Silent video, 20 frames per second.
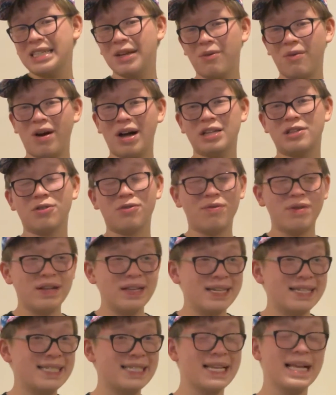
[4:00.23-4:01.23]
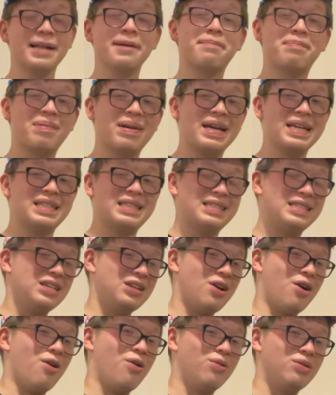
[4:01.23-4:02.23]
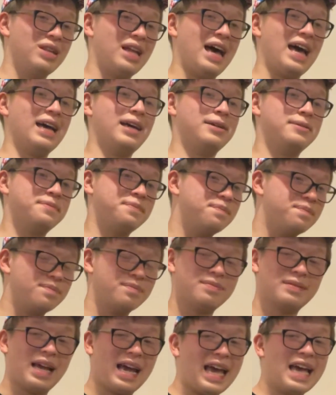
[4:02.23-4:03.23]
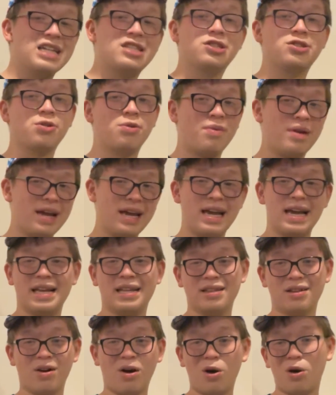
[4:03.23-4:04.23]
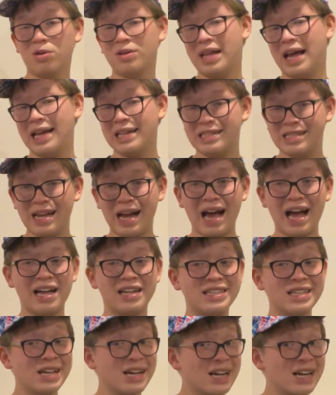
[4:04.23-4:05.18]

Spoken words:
they want to really celebrate, you know, like the history and all that jazz.